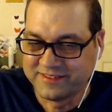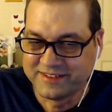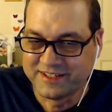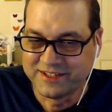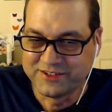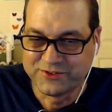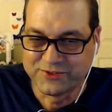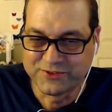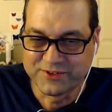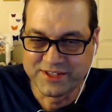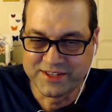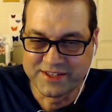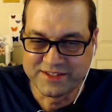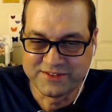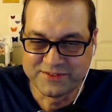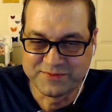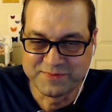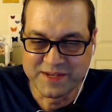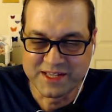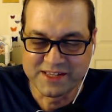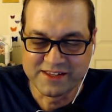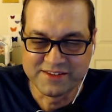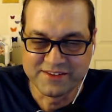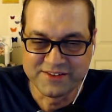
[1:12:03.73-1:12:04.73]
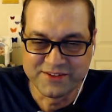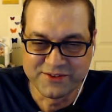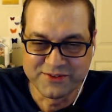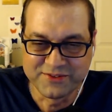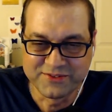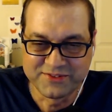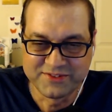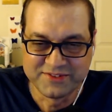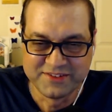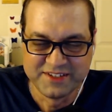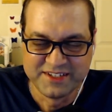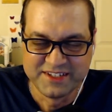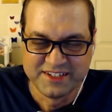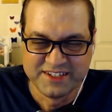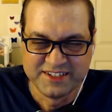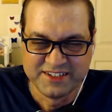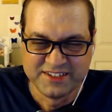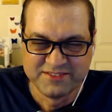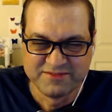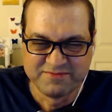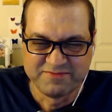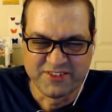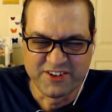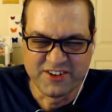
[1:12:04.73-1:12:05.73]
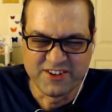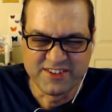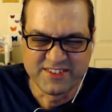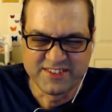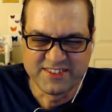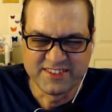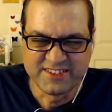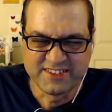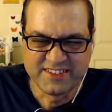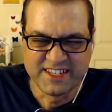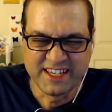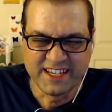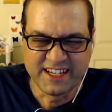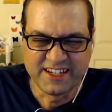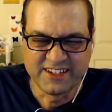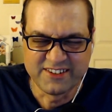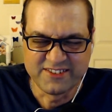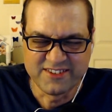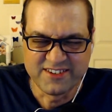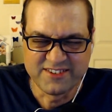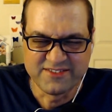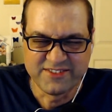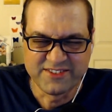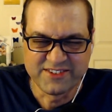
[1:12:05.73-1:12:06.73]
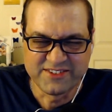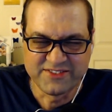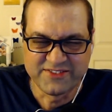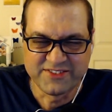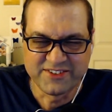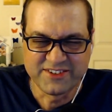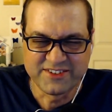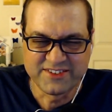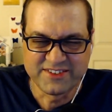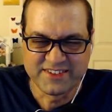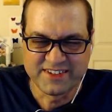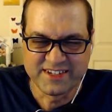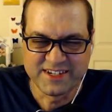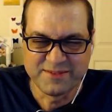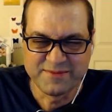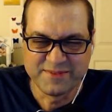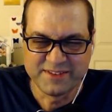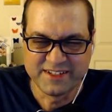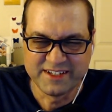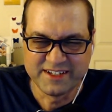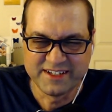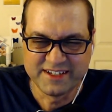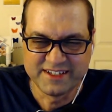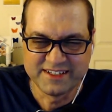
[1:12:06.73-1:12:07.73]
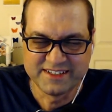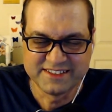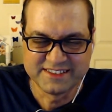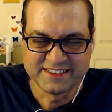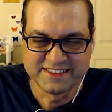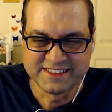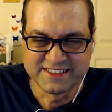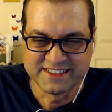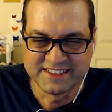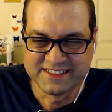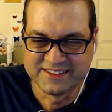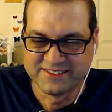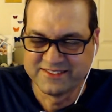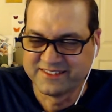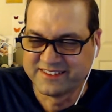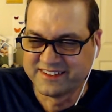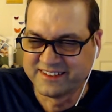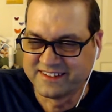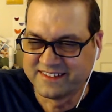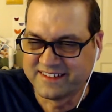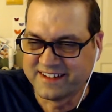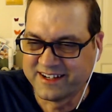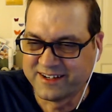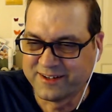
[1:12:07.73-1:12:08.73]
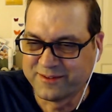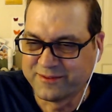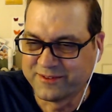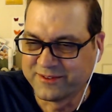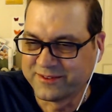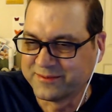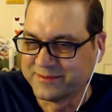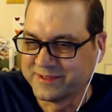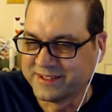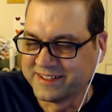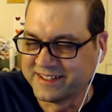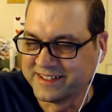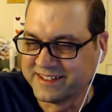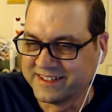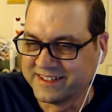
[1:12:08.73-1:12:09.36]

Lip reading: Enjoy the smell of those furnaces kicking on for the first time of the year. What a terrible smell.